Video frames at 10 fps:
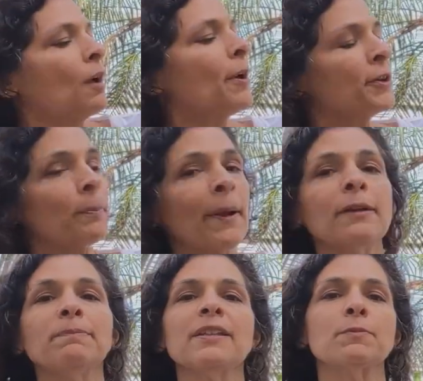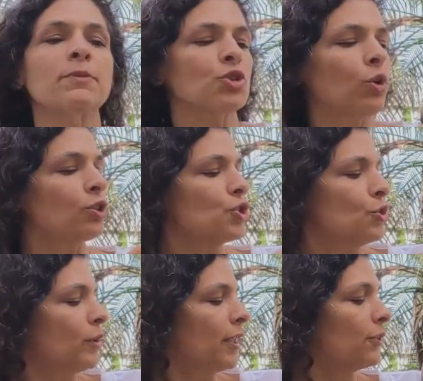about your parrot, please be sure
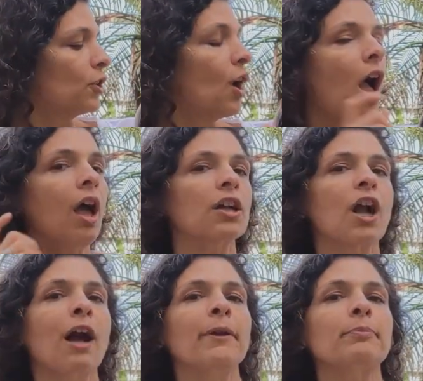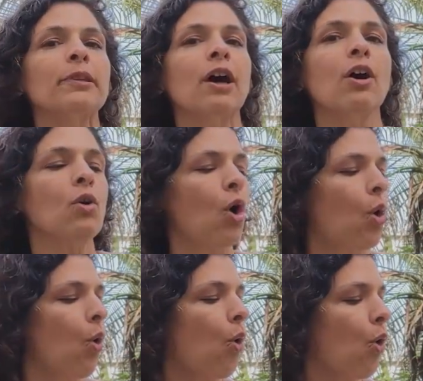to either comment below
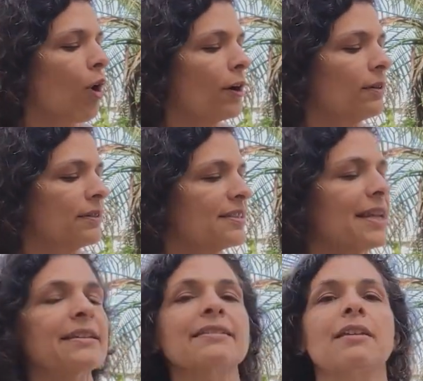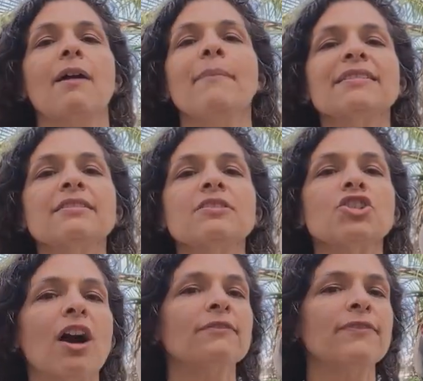or send us a
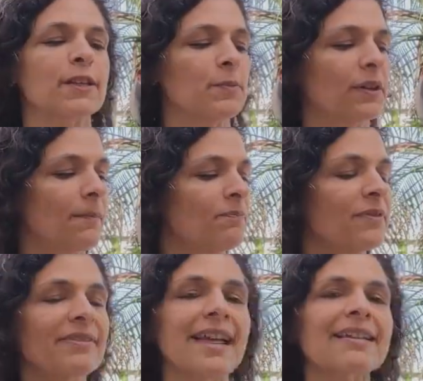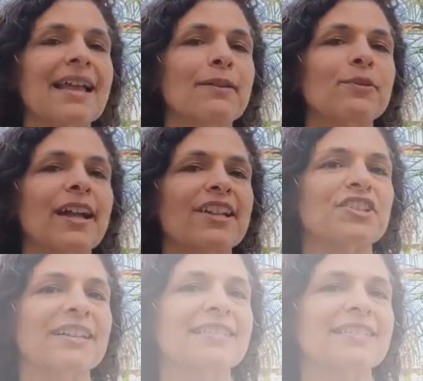message on Facebook. Thanks, and we'll catch you